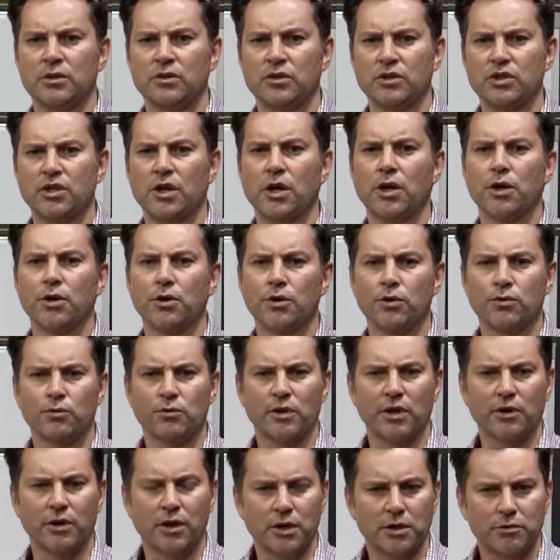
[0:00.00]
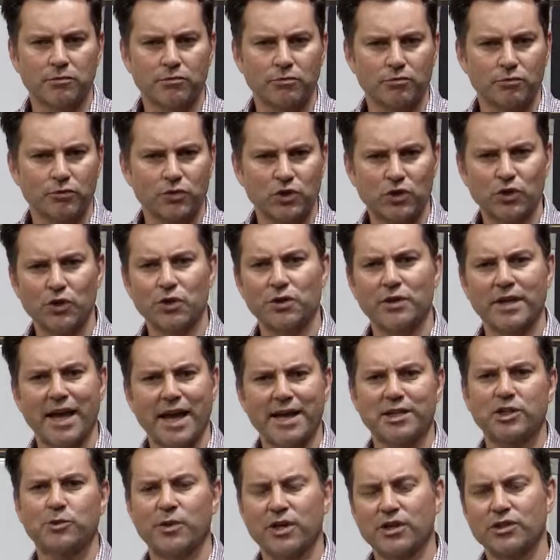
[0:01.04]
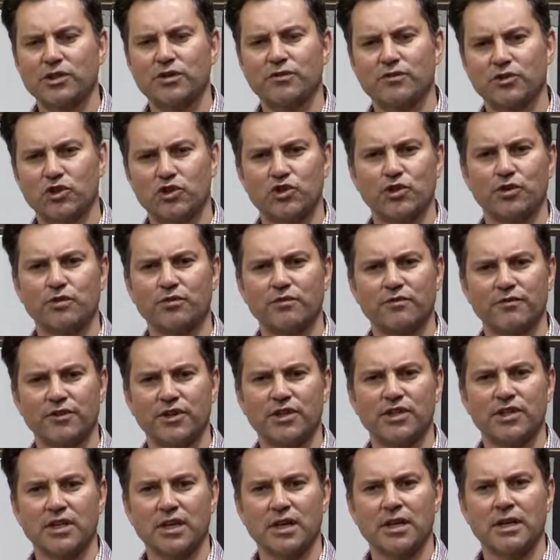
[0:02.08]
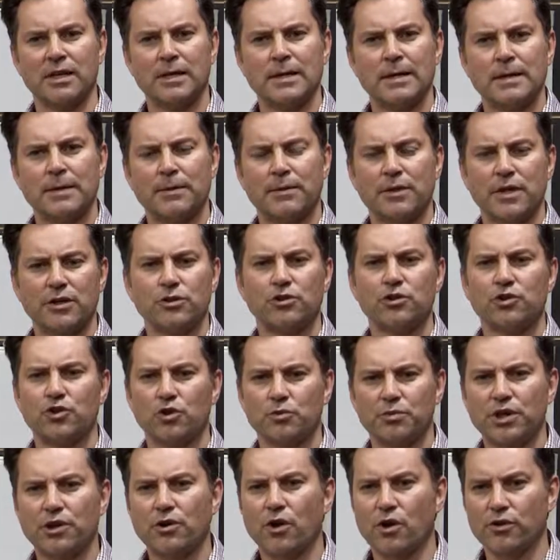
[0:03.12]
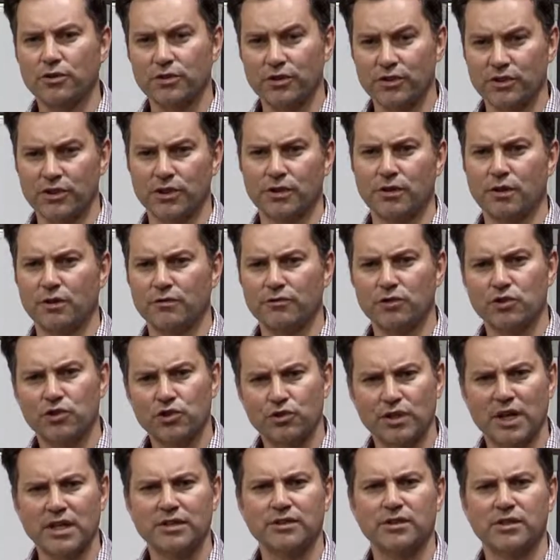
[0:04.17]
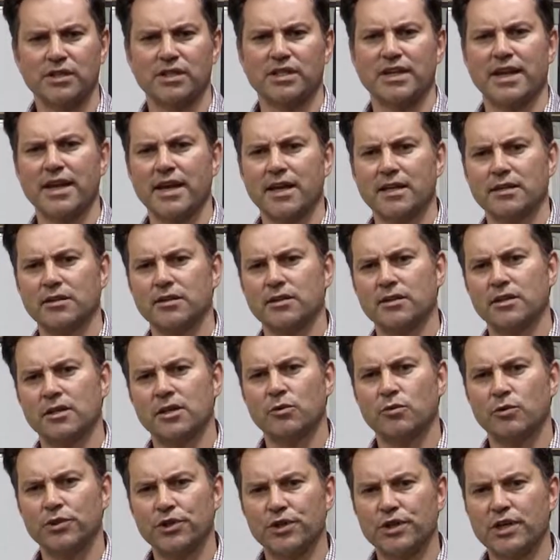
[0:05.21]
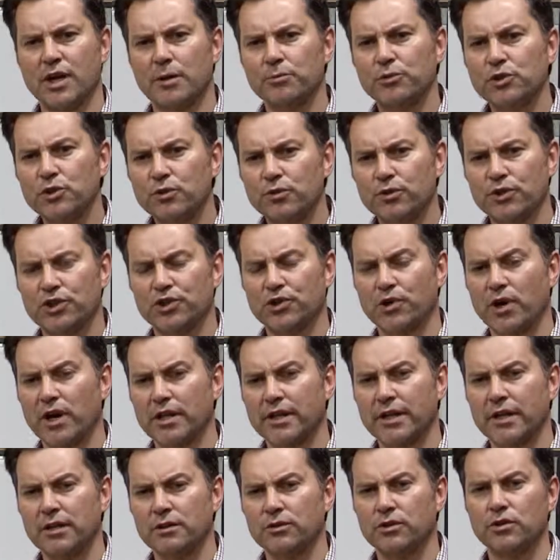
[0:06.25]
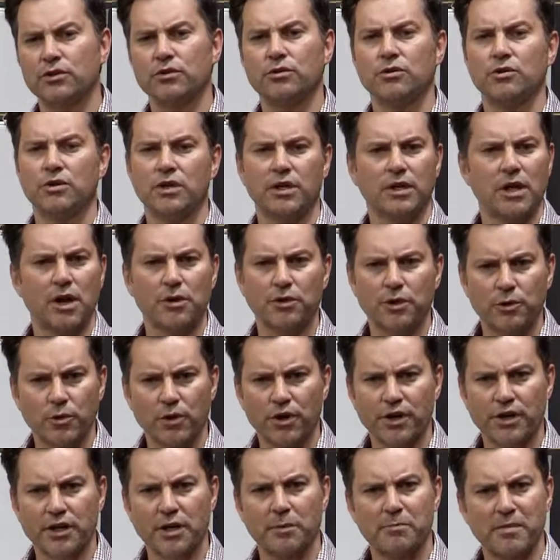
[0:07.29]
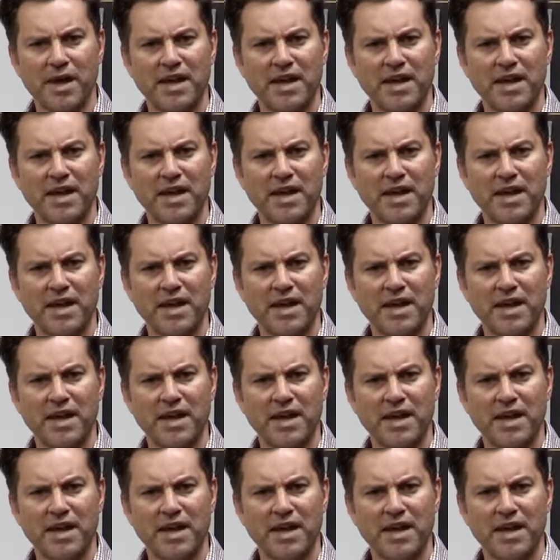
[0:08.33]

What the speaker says: So there are certain aspects of a student visa that you should be cognizant of, you should understand. When you come to Australia, you can only work a